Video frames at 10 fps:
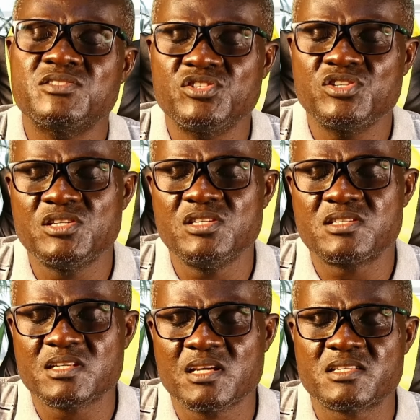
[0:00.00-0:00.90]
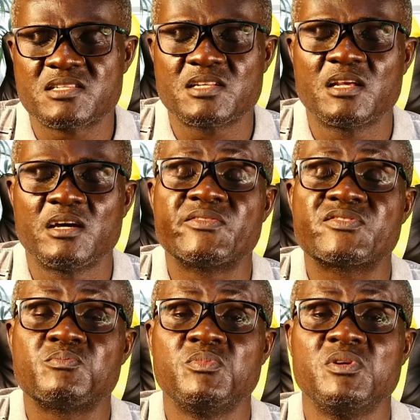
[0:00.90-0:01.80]
Jesus
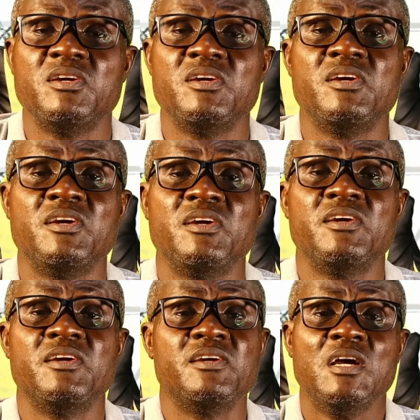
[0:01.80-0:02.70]
loves me.